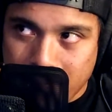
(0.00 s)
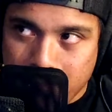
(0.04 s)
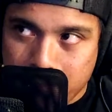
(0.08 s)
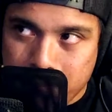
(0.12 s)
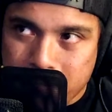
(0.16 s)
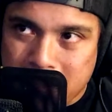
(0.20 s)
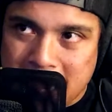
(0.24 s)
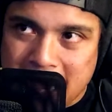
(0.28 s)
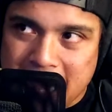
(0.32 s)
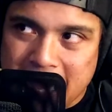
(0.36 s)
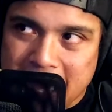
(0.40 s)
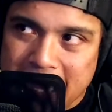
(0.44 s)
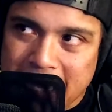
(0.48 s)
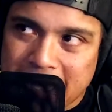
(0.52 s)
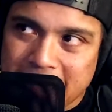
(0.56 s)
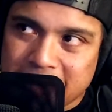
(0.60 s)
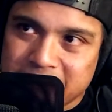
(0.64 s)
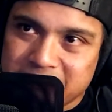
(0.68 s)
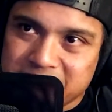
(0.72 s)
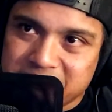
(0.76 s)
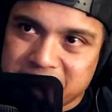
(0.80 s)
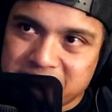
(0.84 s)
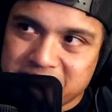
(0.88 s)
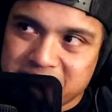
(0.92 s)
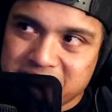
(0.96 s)
My
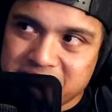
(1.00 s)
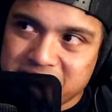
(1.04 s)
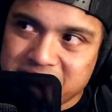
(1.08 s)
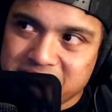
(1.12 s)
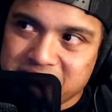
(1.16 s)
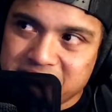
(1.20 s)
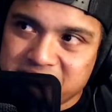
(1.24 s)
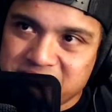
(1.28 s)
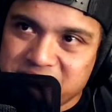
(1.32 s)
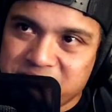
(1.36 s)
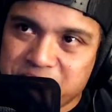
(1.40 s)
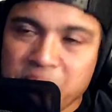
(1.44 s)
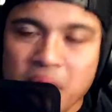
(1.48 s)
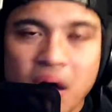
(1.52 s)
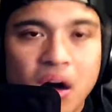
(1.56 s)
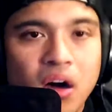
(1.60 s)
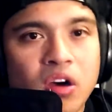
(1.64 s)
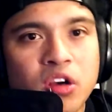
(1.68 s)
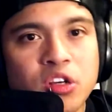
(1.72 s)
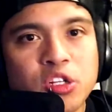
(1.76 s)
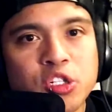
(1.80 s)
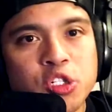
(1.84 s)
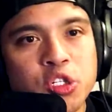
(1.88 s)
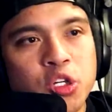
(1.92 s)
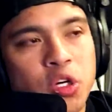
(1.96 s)
ball
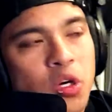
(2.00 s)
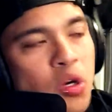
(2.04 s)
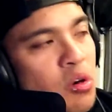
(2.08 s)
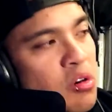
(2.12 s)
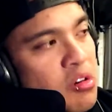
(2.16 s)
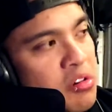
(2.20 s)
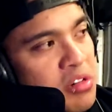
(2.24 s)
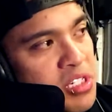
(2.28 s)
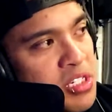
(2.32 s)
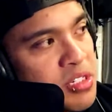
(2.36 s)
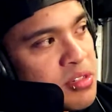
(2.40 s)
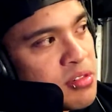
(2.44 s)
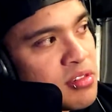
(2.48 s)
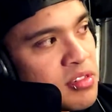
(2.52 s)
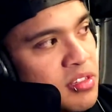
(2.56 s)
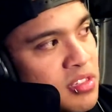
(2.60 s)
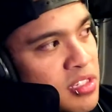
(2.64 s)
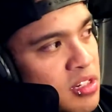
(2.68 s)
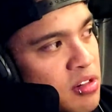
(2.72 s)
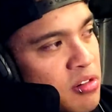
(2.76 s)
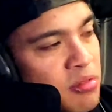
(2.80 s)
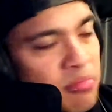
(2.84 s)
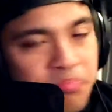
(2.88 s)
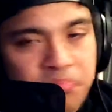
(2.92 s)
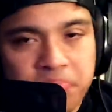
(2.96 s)
control is
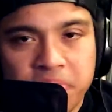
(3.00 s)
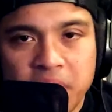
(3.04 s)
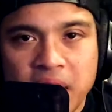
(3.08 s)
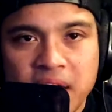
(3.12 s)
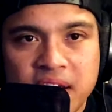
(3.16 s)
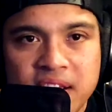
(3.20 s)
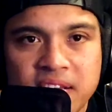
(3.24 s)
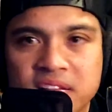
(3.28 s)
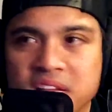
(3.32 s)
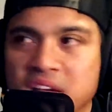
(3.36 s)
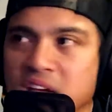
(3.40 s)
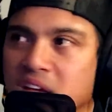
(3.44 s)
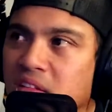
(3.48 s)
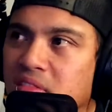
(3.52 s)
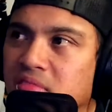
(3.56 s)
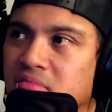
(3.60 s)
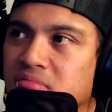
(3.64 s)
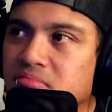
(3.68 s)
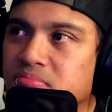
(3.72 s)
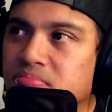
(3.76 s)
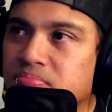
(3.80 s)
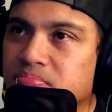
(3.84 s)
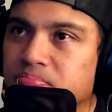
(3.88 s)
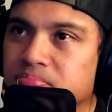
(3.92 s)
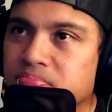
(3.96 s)
still pretty good.
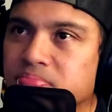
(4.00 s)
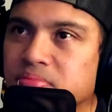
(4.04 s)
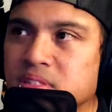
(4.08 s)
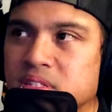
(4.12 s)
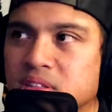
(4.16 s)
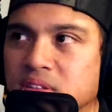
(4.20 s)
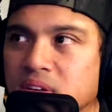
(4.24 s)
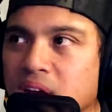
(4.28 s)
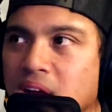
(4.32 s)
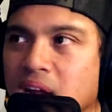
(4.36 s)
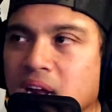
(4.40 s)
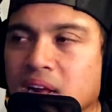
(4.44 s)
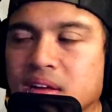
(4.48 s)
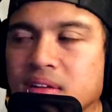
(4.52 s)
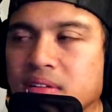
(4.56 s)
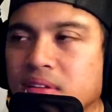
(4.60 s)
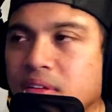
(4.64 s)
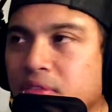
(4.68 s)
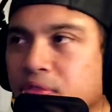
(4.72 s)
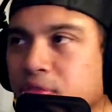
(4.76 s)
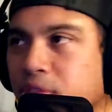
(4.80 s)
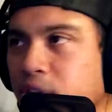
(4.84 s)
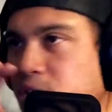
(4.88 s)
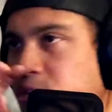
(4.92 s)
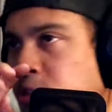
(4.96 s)
Still got
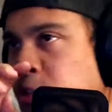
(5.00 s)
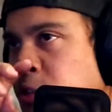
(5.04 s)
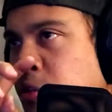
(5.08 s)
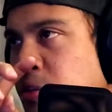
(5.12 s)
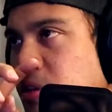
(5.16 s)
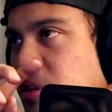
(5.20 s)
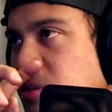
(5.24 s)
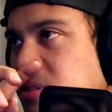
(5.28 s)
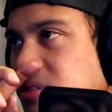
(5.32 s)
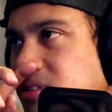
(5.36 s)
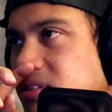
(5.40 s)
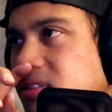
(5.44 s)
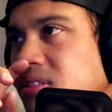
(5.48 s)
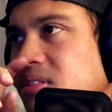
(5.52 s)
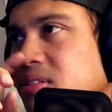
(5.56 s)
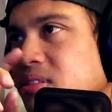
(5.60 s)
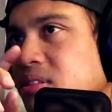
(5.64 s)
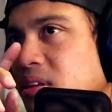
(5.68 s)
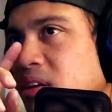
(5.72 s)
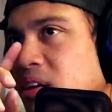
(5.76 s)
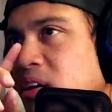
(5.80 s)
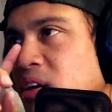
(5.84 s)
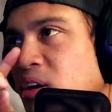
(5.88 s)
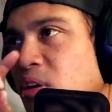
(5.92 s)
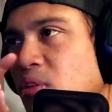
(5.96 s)
a few drills and
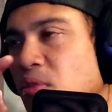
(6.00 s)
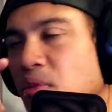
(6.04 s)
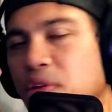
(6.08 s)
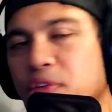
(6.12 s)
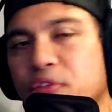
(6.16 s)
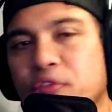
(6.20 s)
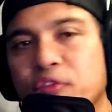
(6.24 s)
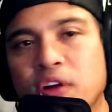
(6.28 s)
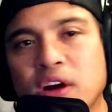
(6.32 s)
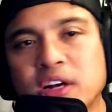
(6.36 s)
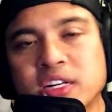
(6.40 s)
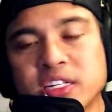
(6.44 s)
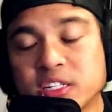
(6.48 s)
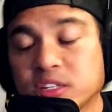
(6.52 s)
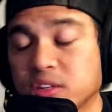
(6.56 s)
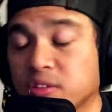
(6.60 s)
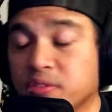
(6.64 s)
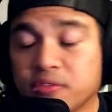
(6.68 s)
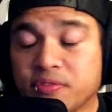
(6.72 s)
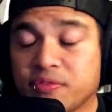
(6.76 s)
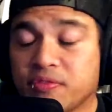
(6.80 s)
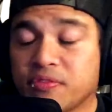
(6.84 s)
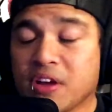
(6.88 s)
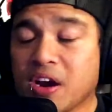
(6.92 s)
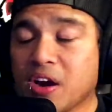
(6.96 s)
refreshing. It
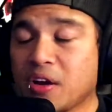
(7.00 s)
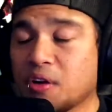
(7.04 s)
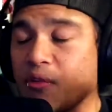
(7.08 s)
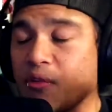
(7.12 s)
was very